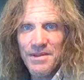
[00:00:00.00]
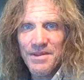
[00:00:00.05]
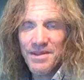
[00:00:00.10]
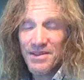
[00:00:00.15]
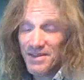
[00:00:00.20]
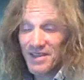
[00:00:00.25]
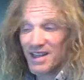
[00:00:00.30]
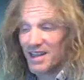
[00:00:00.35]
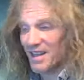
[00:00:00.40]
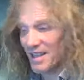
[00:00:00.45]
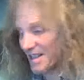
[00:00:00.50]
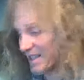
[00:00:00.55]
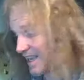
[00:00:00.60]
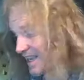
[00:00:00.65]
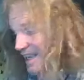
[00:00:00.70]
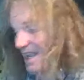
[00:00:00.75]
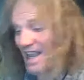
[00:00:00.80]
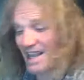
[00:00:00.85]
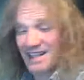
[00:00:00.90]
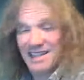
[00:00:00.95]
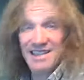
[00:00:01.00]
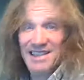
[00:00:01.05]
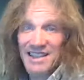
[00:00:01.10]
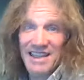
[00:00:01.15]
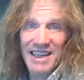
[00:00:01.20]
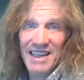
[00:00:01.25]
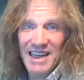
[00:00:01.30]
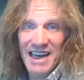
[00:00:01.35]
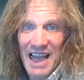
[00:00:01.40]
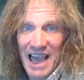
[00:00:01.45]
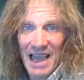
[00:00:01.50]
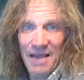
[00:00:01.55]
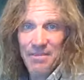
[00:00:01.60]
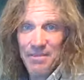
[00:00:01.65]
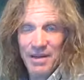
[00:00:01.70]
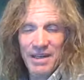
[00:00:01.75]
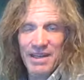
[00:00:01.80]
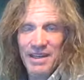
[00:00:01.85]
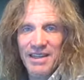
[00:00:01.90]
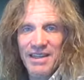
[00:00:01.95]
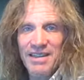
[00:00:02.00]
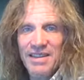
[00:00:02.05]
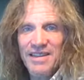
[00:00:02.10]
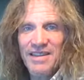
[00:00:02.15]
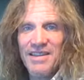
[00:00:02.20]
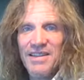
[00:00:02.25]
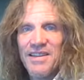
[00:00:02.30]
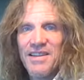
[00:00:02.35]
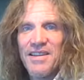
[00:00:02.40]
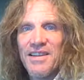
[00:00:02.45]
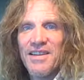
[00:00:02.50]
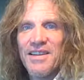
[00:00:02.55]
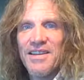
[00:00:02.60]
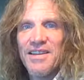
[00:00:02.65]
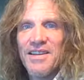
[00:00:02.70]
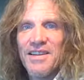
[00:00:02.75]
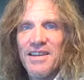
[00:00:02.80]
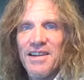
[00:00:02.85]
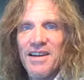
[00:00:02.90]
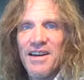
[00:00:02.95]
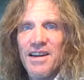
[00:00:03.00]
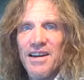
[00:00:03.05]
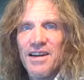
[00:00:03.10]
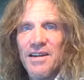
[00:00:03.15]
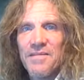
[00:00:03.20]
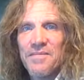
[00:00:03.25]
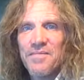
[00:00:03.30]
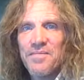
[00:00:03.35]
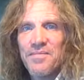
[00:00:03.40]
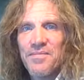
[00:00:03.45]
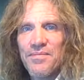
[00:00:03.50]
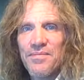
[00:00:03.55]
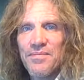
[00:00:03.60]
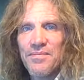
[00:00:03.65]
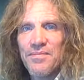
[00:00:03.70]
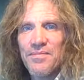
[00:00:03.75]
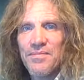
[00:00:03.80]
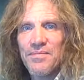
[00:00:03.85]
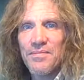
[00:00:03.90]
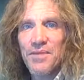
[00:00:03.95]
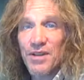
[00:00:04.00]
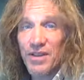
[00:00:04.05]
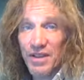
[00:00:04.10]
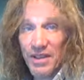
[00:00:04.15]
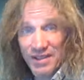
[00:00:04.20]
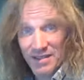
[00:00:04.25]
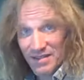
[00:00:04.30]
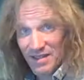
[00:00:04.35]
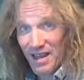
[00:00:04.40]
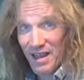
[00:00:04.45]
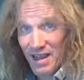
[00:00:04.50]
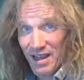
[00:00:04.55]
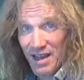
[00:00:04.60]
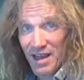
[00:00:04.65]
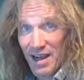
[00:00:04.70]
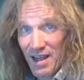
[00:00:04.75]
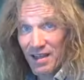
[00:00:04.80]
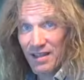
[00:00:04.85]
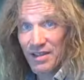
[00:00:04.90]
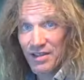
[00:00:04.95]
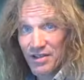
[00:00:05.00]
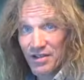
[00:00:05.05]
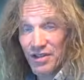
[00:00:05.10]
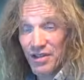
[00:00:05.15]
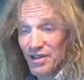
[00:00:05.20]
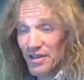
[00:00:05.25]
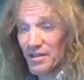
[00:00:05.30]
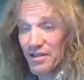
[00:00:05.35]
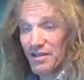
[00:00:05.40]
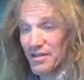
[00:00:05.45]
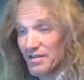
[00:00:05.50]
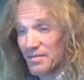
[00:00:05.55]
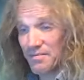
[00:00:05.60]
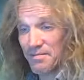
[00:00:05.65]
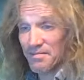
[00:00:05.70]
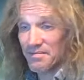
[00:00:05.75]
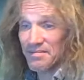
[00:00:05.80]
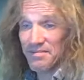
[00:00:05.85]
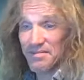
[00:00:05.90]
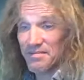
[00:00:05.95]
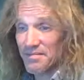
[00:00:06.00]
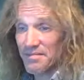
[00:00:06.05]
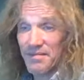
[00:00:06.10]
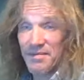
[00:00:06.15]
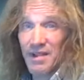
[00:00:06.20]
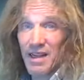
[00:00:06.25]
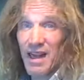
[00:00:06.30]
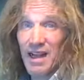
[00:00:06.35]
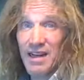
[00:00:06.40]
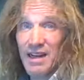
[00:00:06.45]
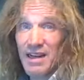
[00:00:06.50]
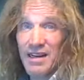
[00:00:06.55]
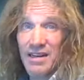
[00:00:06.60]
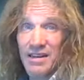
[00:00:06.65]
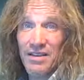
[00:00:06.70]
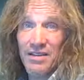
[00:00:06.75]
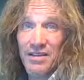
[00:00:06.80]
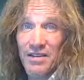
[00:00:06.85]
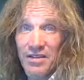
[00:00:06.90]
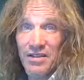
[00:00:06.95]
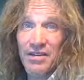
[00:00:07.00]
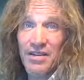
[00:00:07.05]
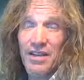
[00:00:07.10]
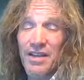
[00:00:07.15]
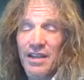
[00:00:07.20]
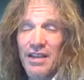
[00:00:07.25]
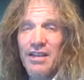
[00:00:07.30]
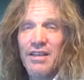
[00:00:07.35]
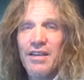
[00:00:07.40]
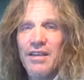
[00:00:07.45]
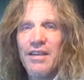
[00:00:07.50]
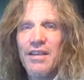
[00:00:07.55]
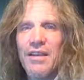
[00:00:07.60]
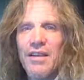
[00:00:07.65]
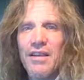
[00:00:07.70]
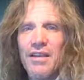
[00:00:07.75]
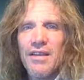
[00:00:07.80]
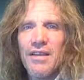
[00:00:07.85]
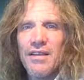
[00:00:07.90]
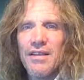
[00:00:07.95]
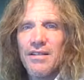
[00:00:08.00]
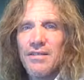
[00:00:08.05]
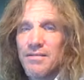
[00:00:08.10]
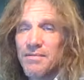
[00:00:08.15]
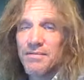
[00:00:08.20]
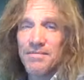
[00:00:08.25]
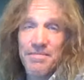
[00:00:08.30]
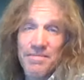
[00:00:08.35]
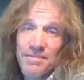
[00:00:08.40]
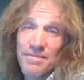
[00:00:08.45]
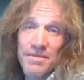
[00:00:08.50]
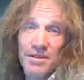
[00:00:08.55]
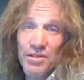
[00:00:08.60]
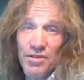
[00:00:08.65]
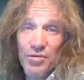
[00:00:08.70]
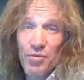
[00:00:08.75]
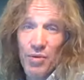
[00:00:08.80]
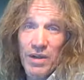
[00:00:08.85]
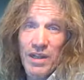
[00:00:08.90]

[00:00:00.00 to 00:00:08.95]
It's not like they can't see it happening. Um, but the psychology, the I need another cookie, just